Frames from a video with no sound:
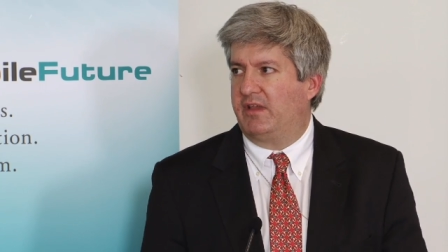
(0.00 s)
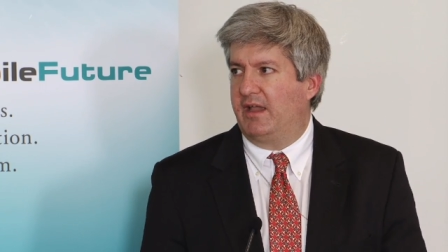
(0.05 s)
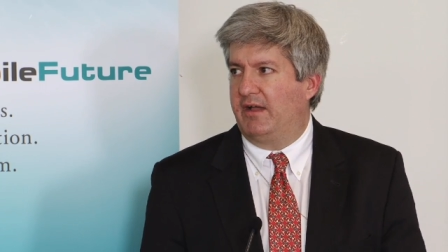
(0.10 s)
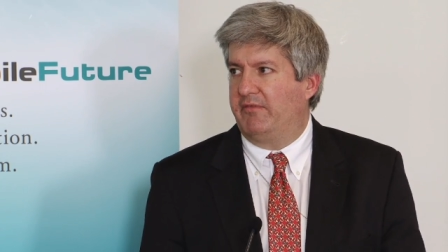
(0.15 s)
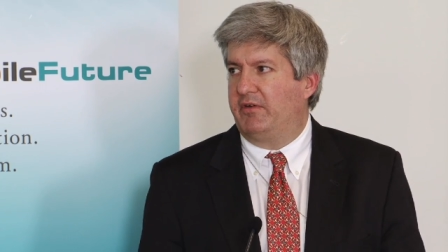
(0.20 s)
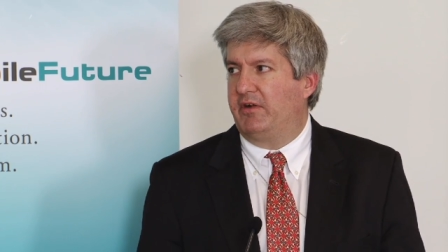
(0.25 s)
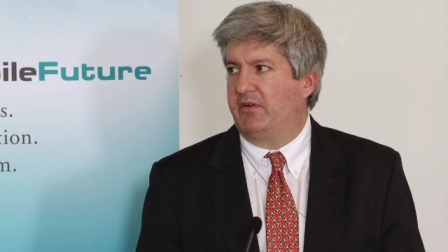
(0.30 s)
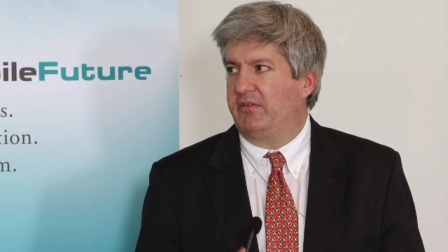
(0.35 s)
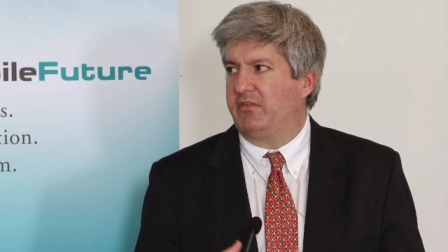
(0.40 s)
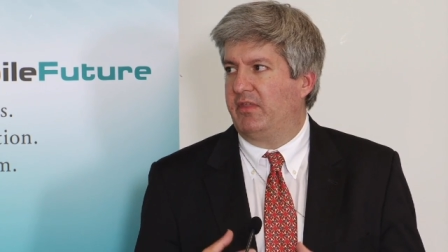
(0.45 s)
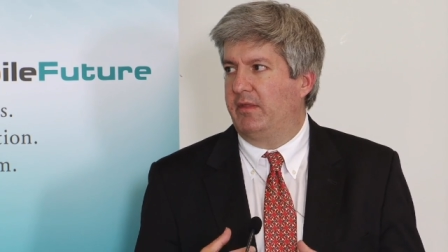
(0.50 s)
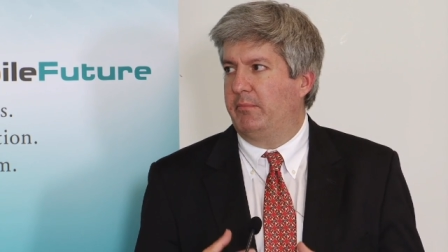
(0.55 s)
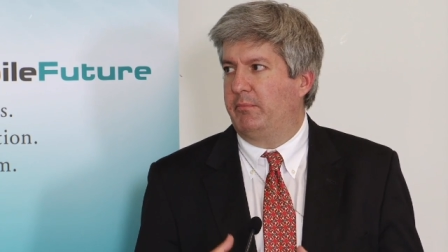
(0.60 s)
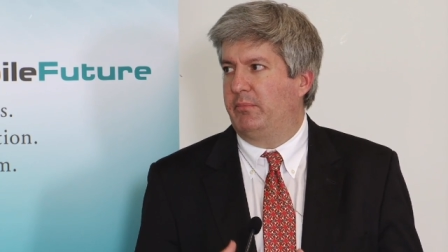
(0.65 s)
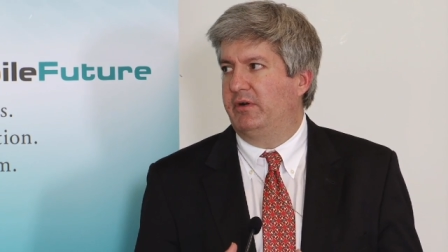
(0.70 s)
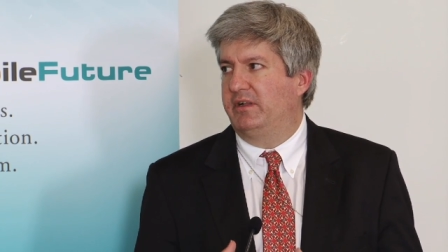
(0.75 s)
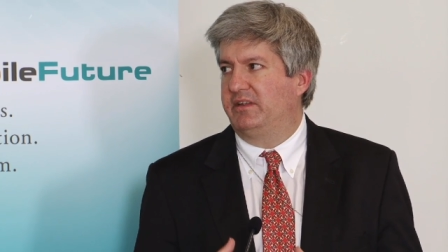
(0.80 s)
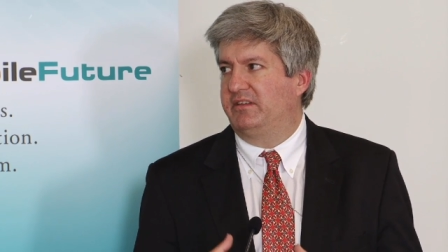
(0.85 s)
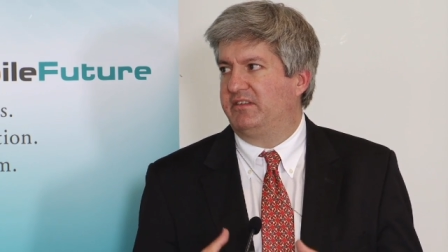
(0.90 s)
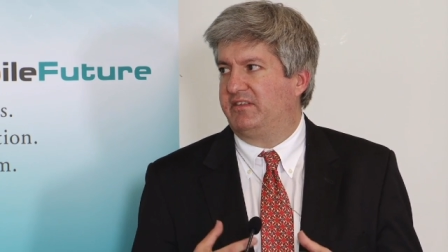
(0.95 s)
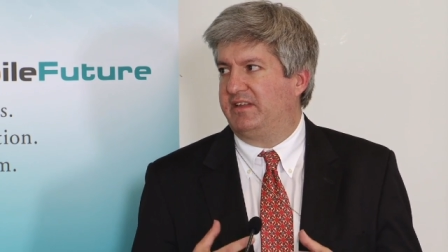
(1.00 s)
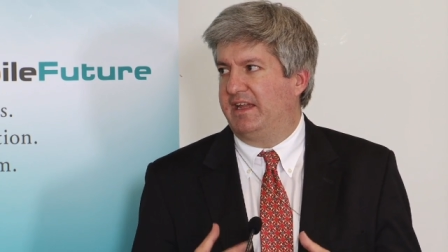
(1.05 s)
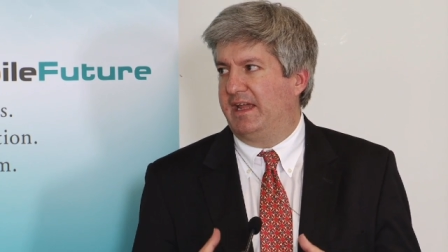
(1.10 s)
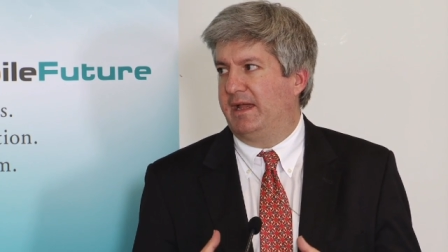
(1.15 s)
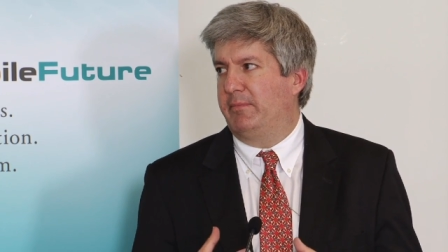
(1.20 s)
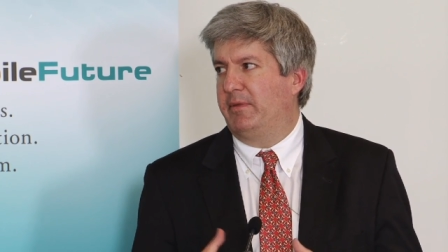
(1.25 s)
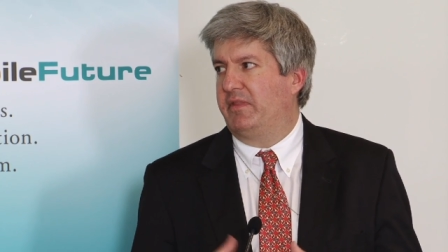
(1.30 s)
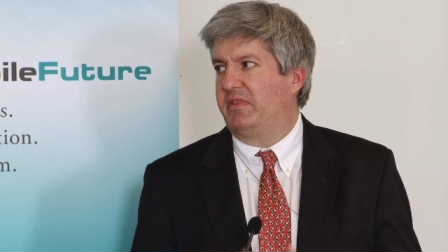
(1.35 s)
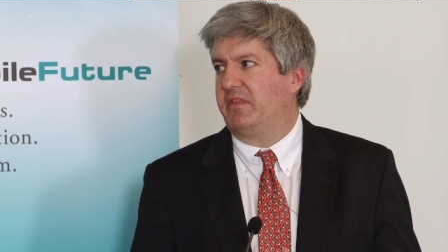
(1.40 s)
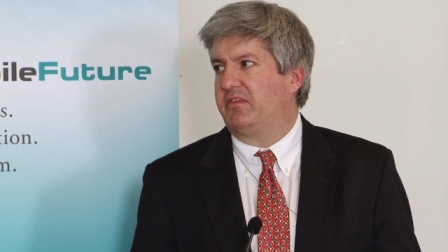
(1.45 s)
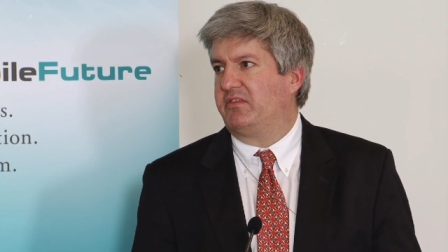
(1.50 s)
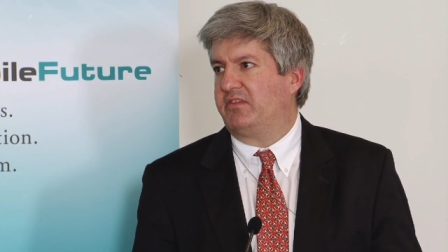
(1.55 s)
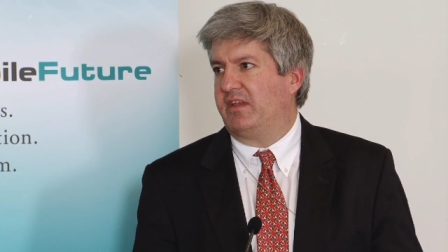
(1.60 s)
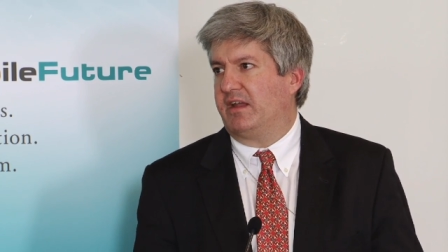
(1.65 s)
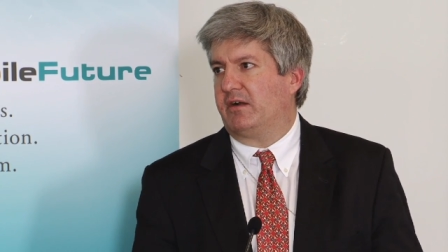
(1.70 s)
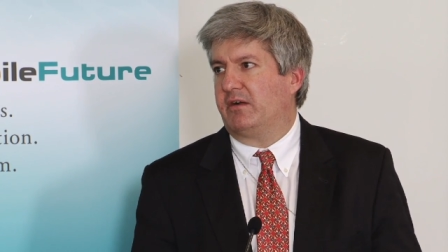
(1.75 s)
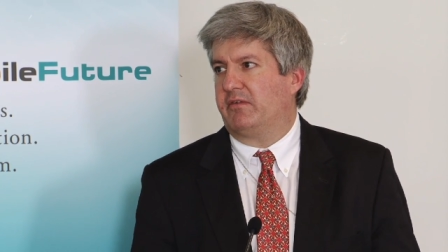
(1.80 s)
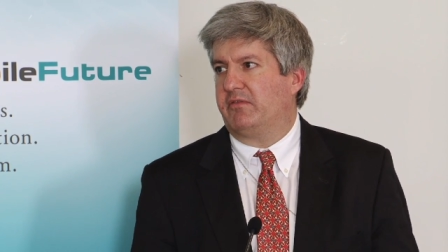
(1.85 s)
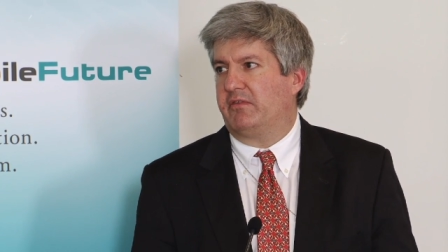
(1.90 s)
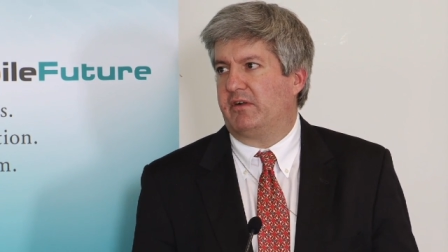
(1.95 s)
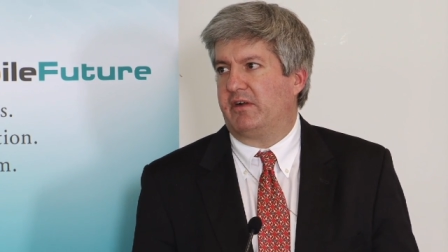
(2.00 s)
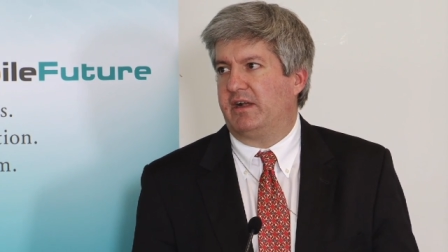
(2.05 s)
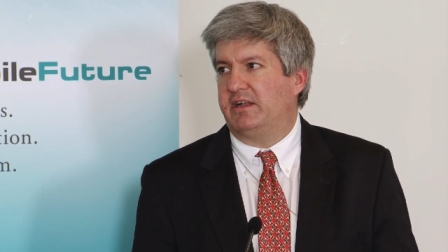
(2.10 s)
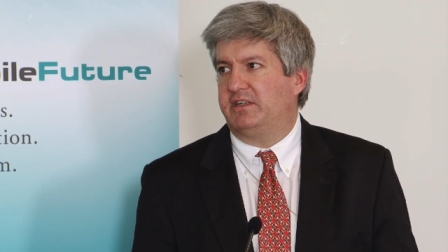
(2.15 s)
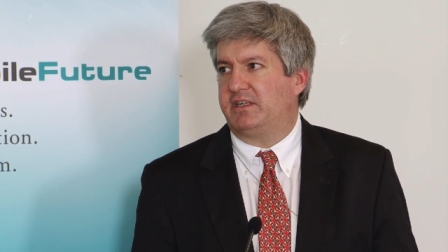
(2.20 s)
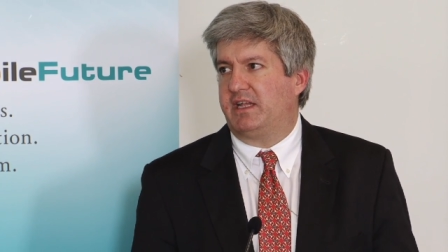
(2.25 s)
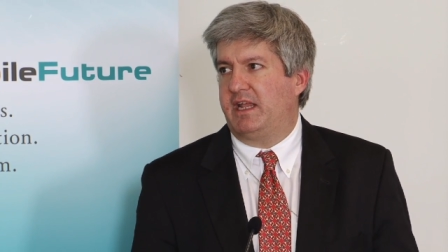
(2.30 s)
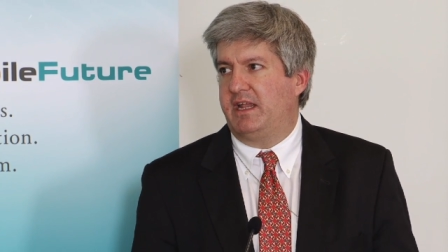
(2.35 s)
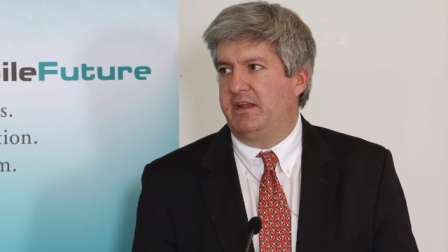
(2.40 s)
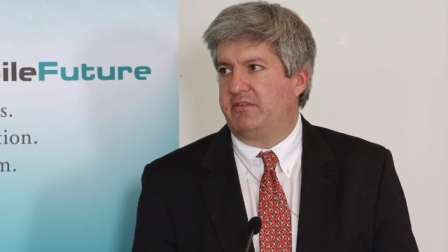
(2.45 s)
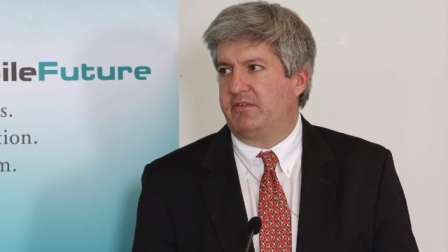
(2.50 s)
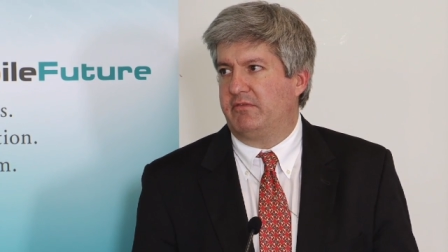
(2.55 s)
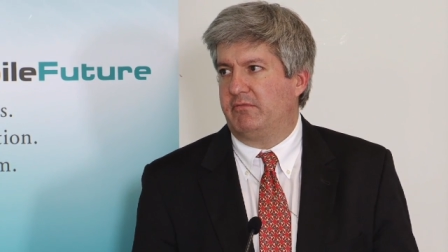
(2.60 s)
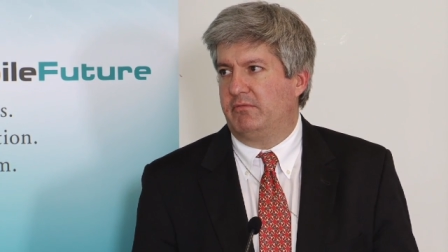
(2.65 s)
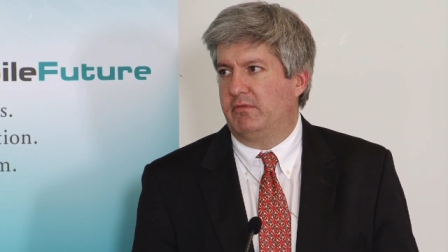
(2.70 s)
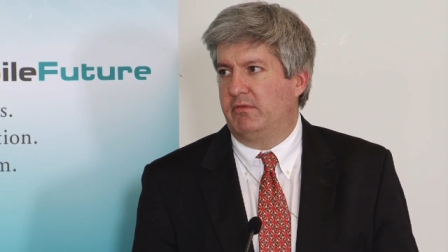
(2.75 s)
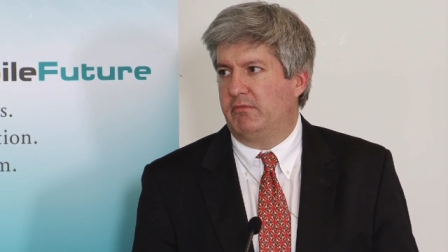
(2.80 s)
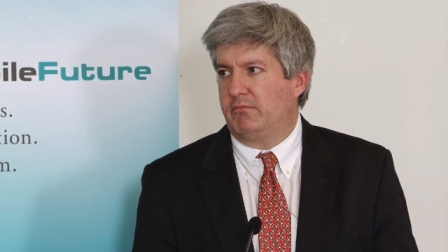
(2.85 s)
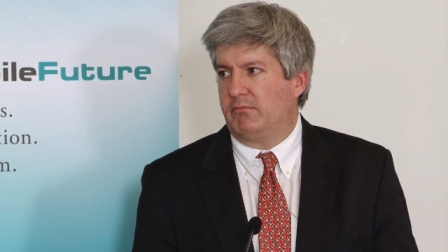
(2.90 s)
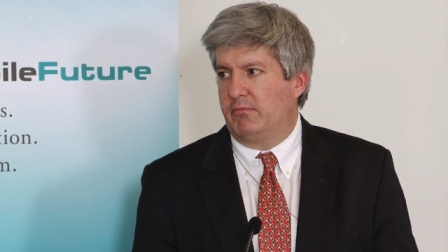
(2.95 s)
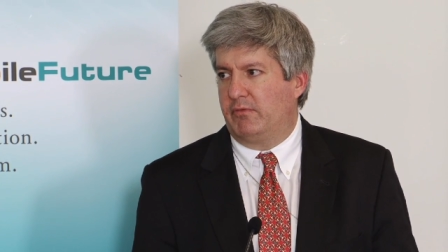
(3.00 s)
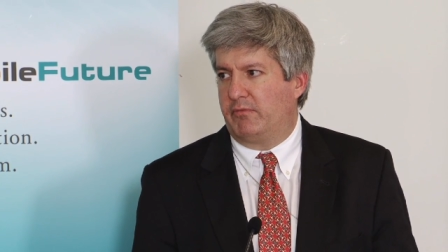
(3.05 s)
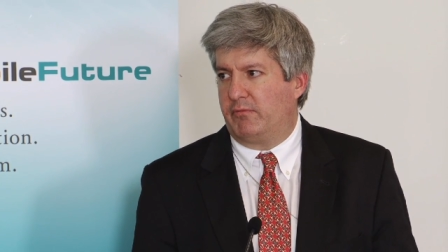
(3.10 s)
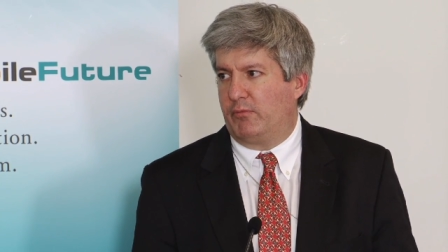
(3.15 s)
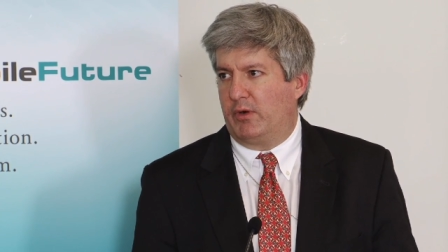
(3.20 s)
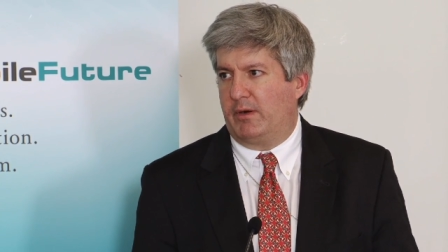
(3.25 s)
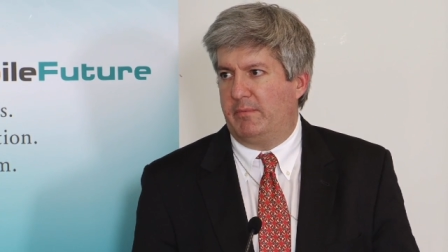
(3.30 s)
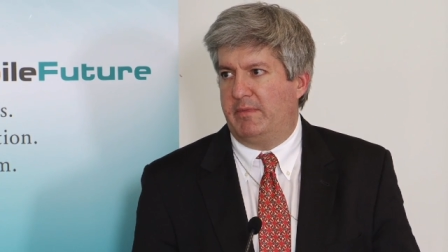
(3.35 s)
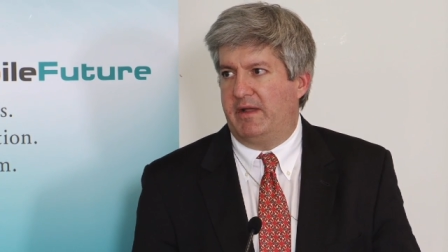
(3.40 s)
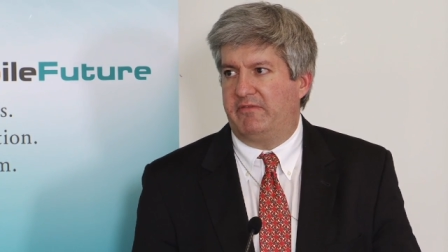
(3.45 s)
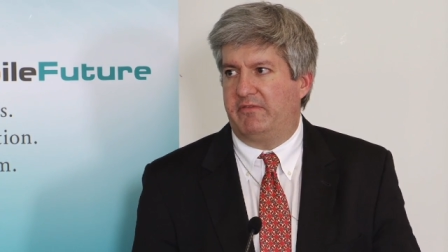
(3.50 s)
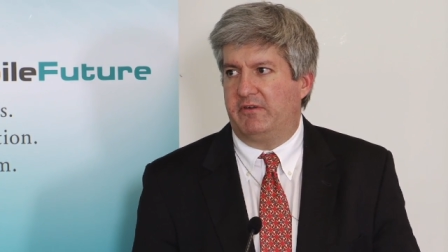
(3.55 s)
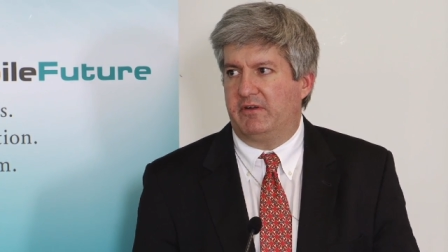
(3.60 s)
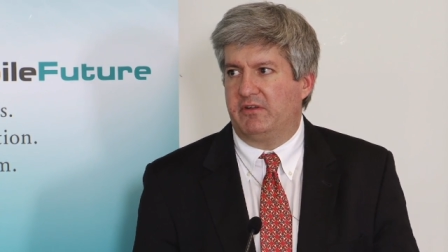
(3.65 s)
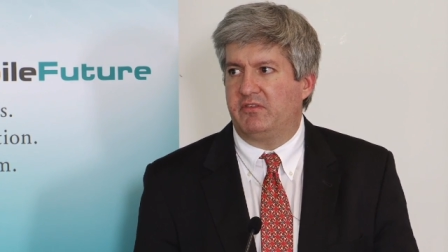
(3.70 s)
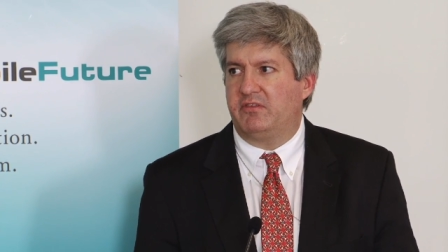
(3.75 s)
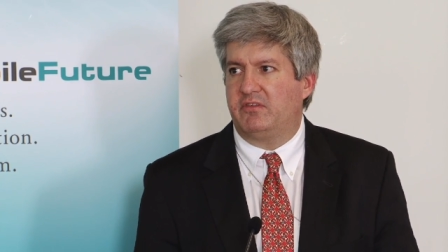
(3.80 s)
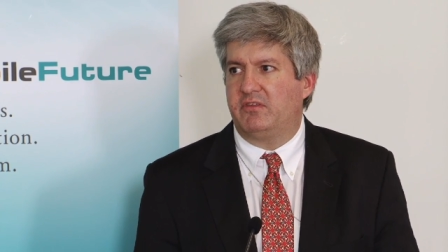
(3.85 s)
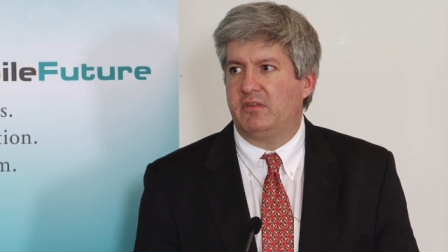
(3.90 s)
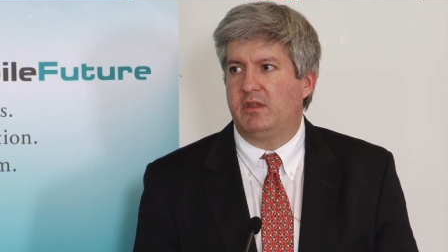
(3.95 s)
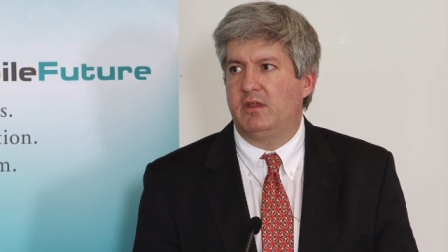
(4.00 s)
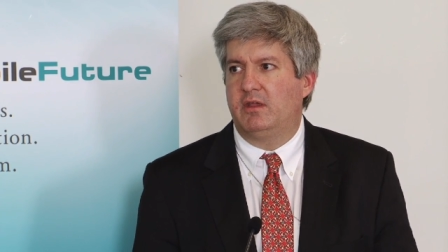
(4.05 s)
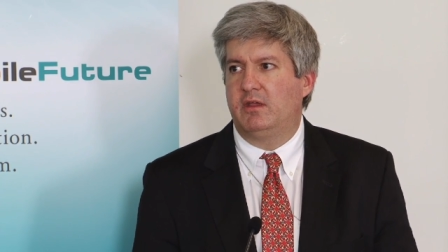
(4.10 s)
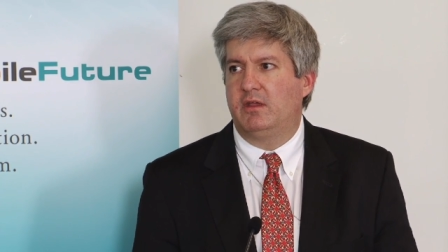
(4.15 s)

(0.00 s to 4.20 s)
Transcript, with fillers: governors that put STEM at the center of their education reform efforts